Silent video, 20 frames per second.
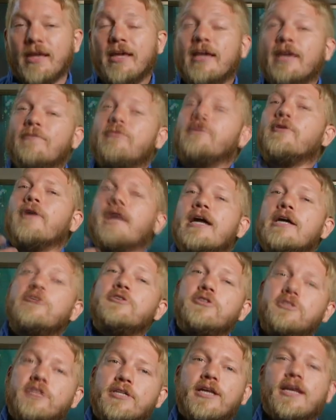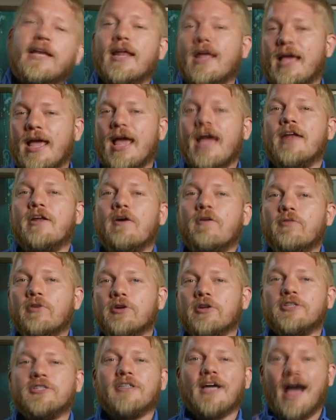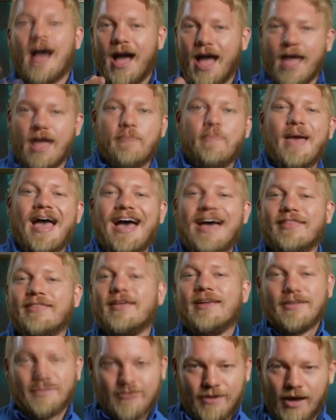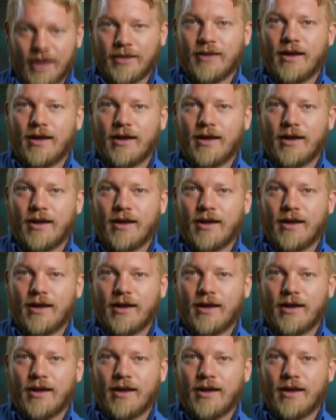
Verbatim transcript: If you're interested, head over to I A path dot